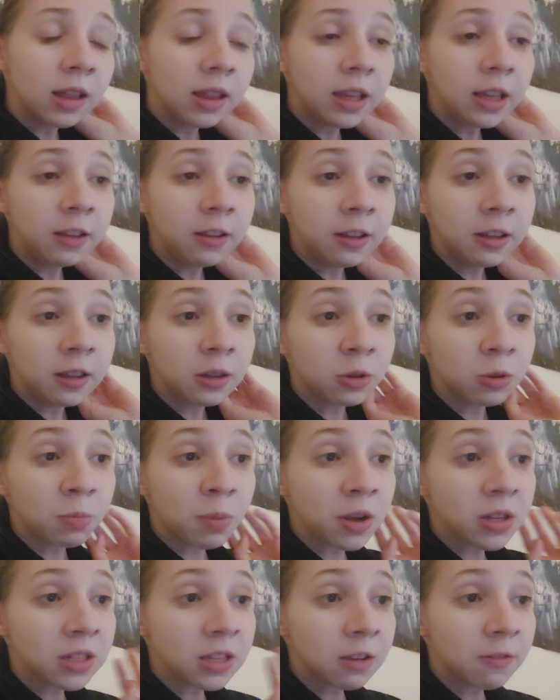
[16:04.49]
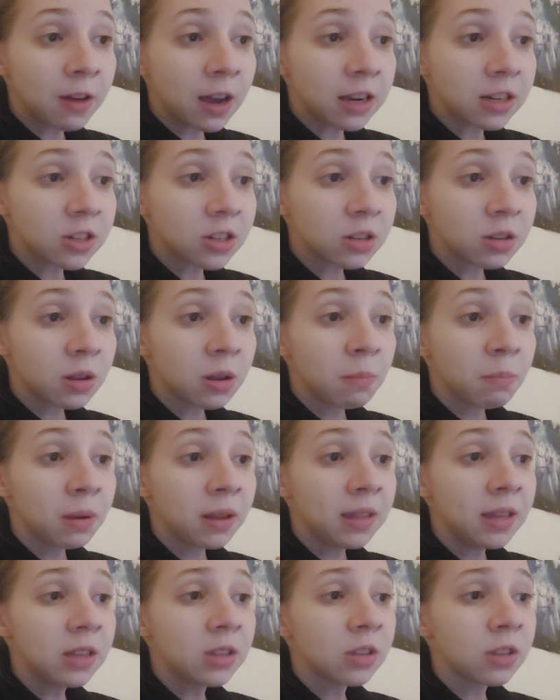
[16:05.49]
leading them to positive action,
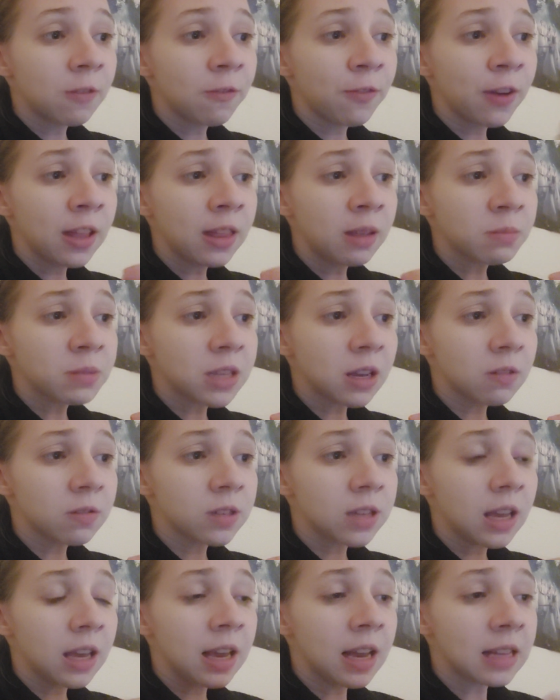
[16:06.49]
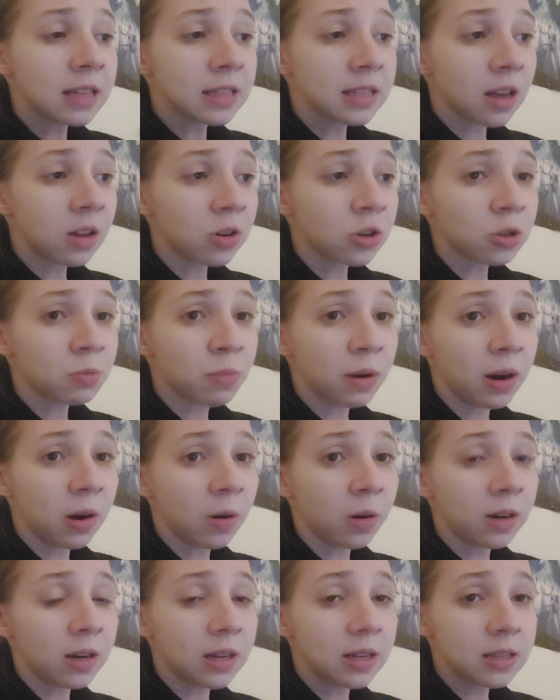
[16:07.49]
but need to defend themselves against others'
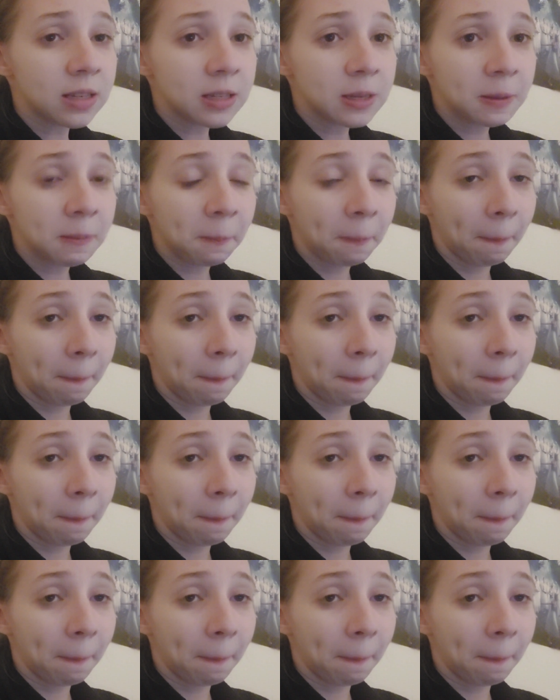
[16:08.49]
priorities.